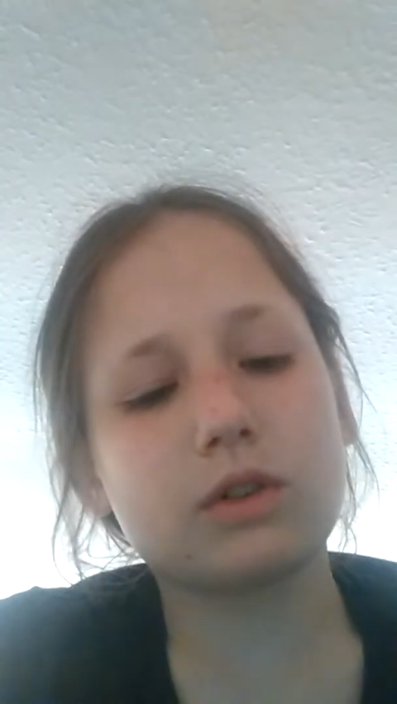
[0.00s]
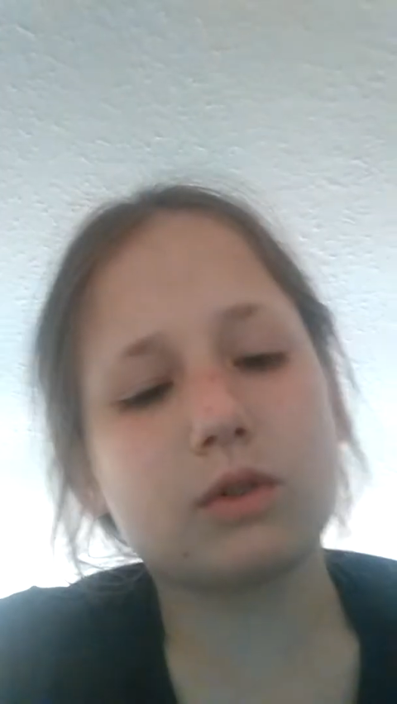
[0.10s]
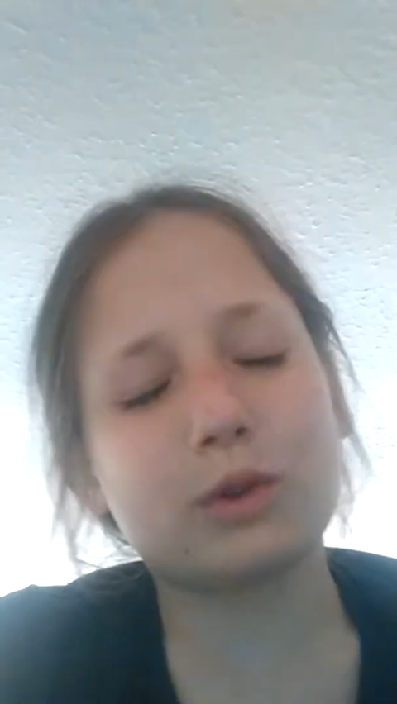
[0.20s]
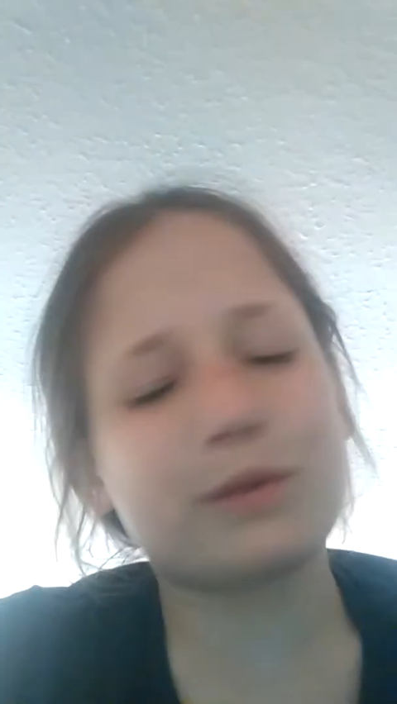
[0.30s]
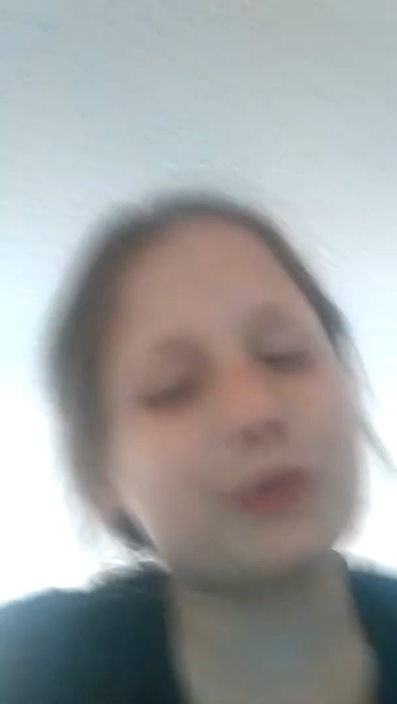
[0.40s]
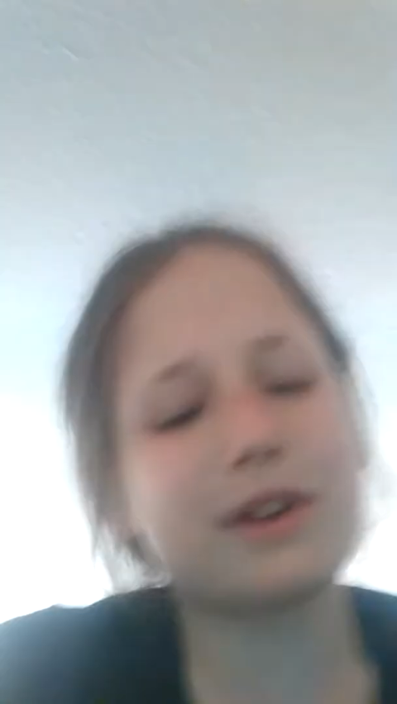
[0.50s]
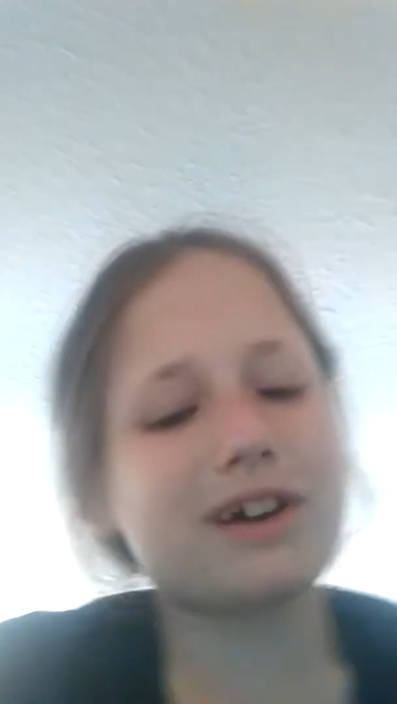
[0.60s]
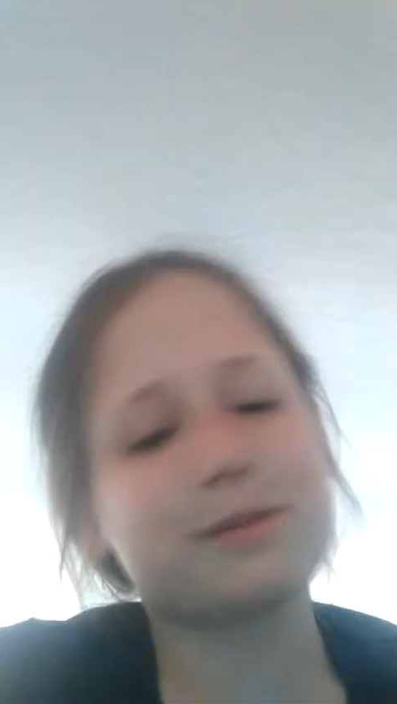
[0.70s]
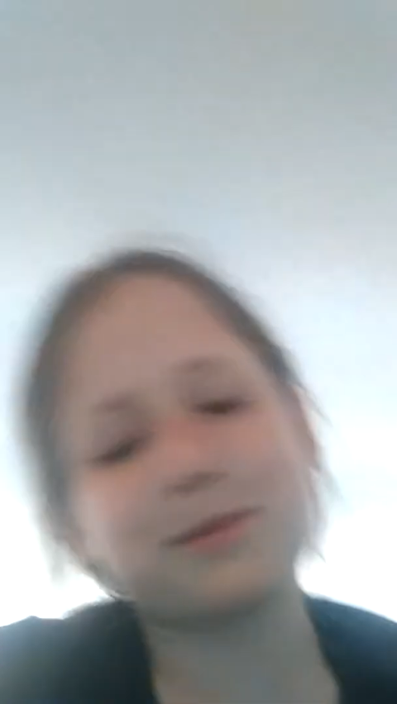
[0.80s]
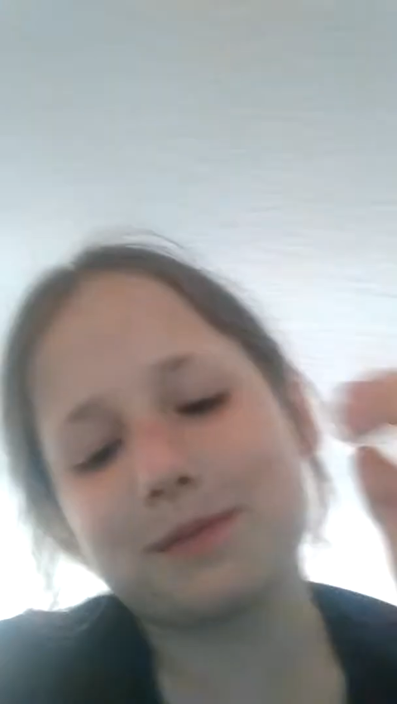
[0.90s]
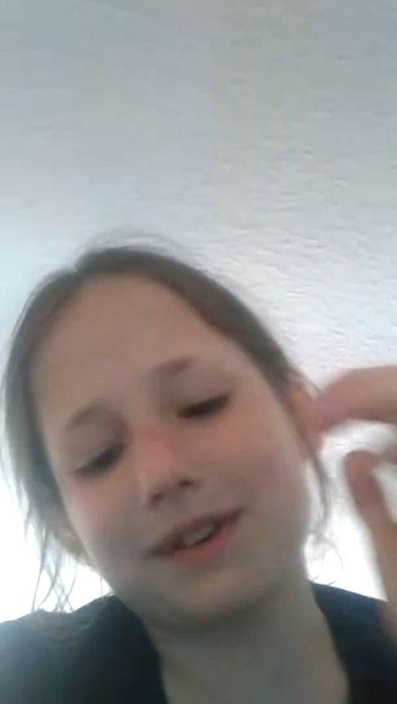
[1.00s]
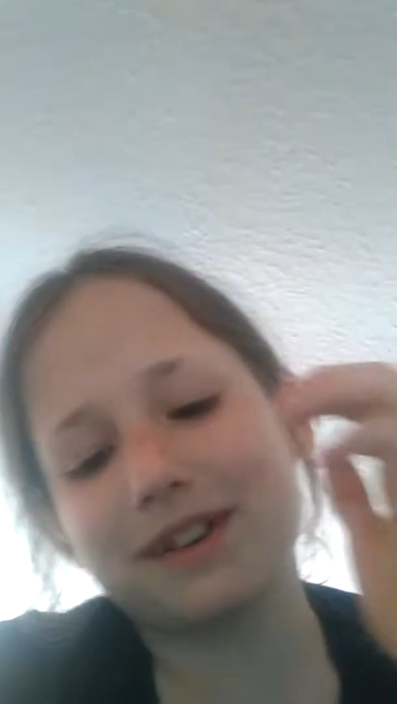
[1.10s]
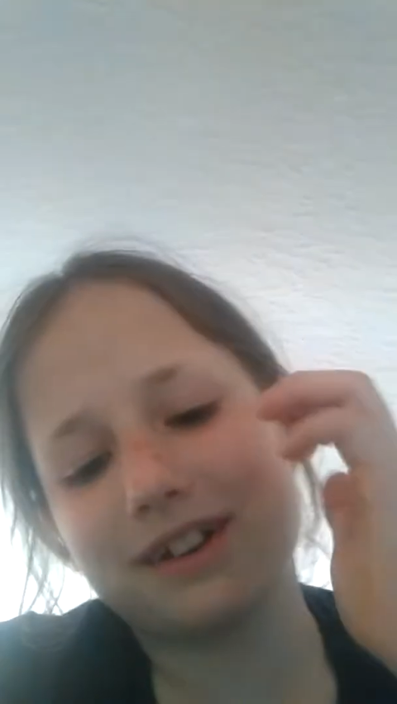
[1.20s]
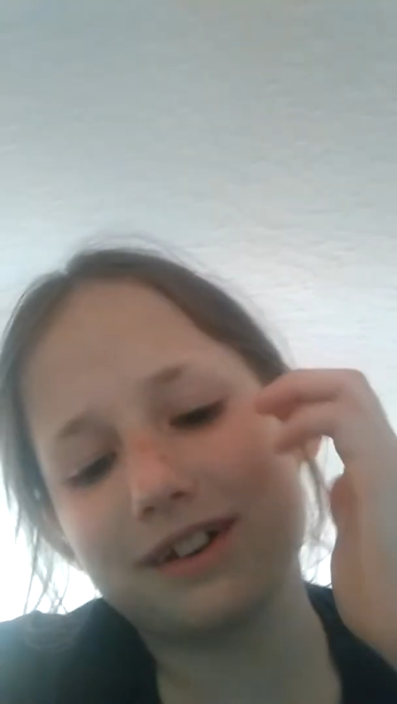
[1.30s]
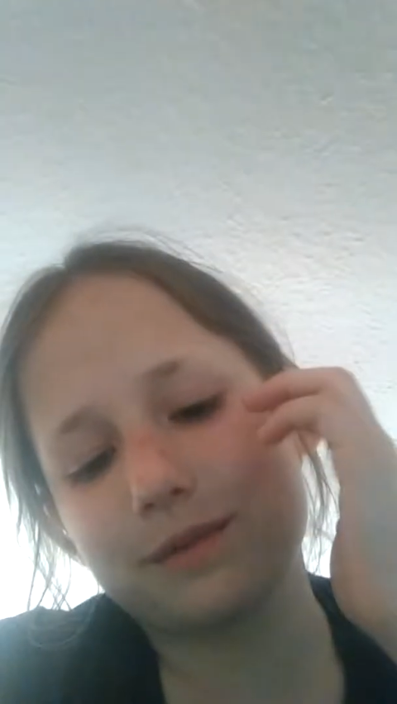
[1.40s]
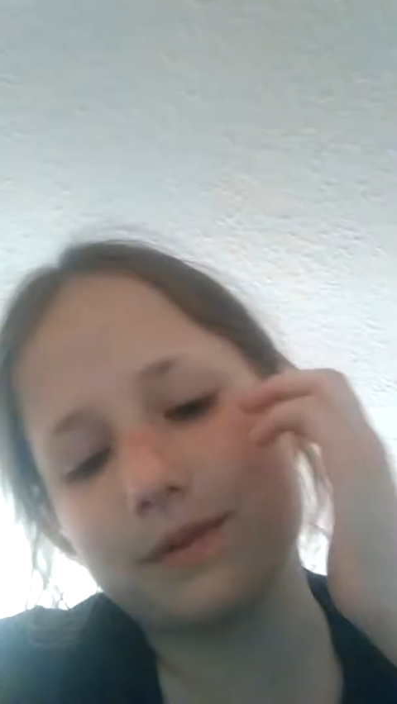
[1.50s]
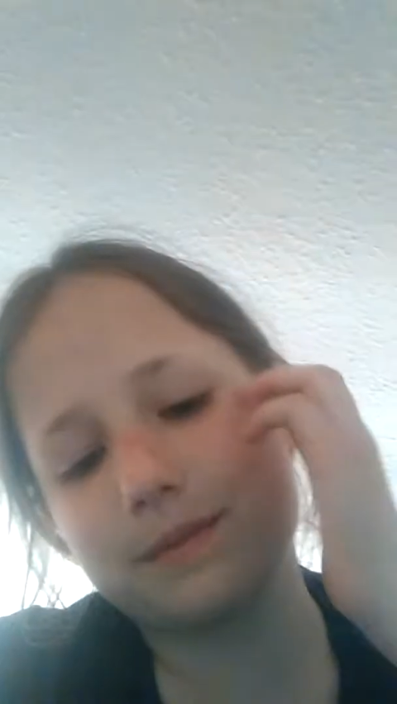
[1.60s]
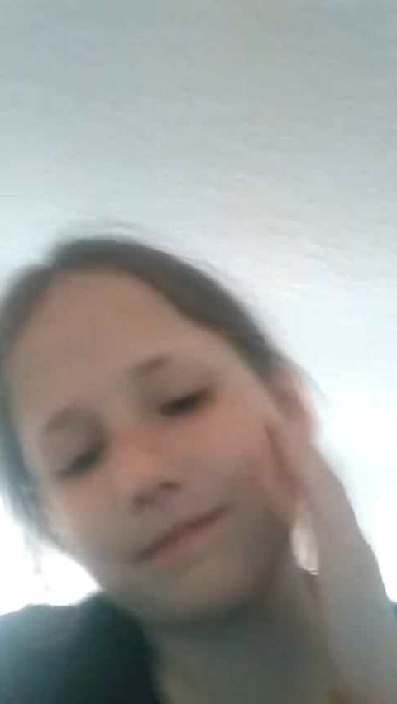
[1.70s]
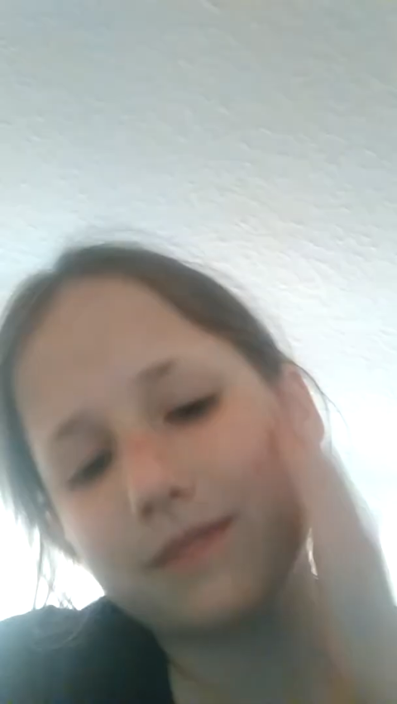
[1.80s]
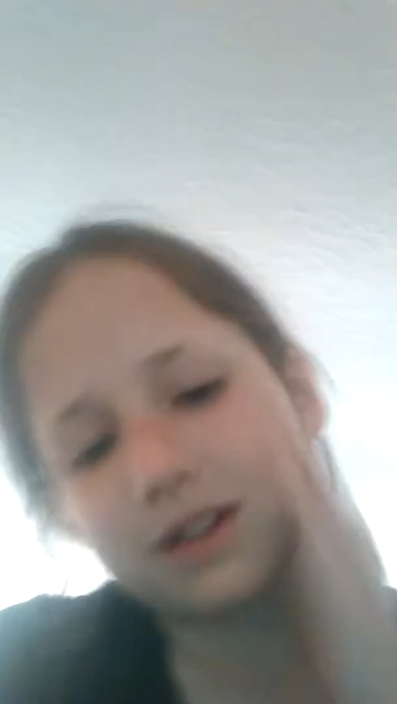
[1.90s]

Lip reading: All of you guys probably heard of them.